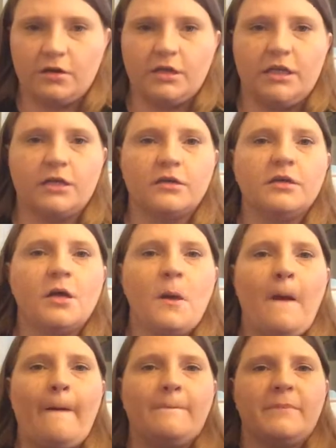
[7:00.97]
on here,
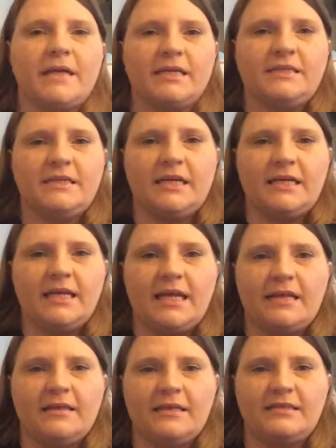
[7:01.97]
but I did
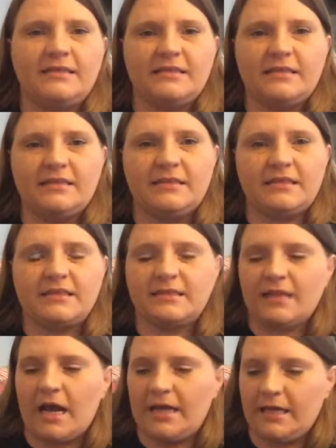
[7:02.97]
get the Sizzix
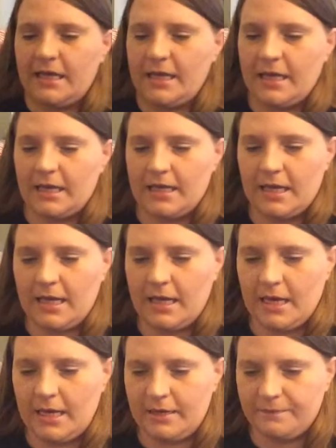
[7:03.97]
Sidekick
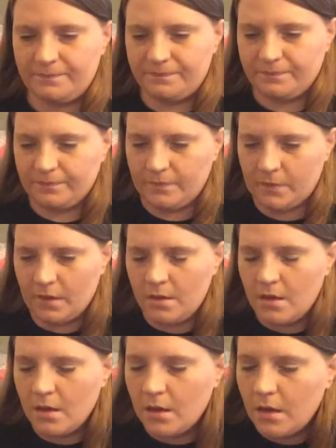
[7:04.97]
in.
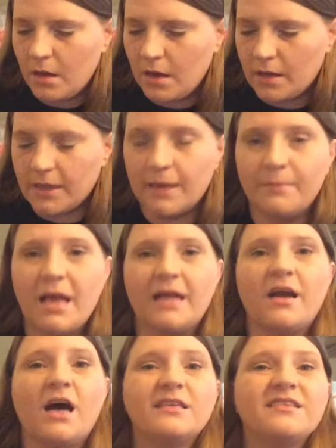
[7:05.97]

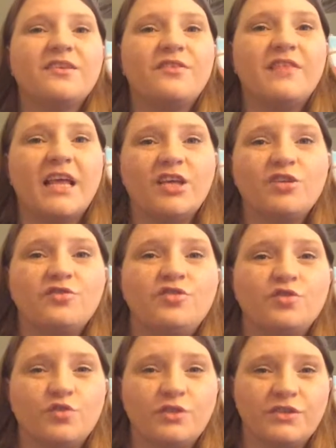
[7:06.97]
And also thank you,
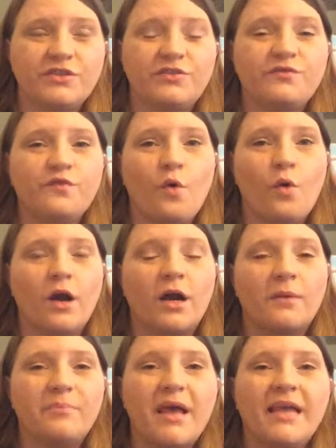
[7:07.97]
Jules,
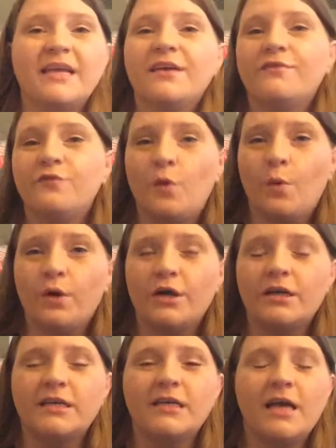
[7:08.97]
for paying it
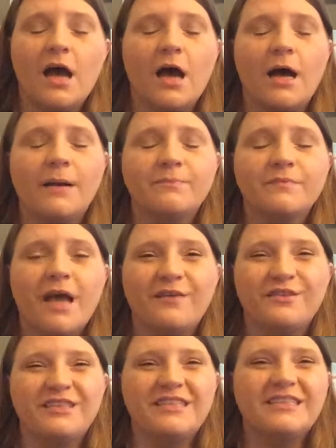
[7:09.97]
forward. I
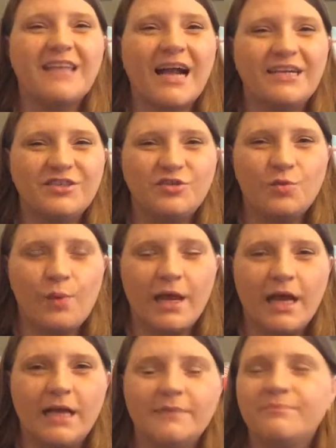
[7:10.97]
was excited to
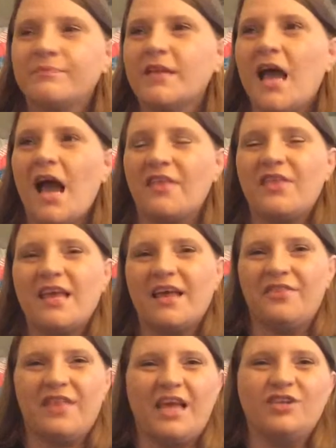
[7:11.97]
win. I think
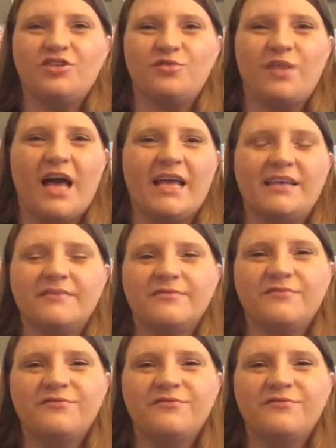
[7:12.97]
I thanked you like